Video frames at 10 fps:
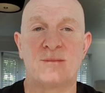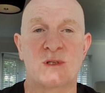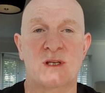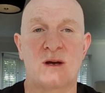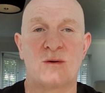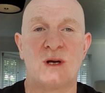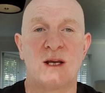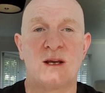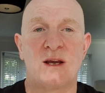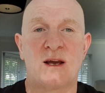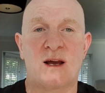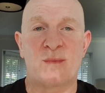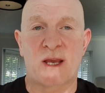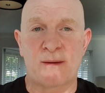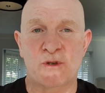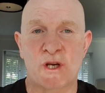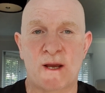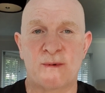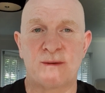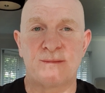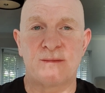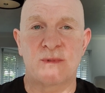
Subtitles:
So I became chairman.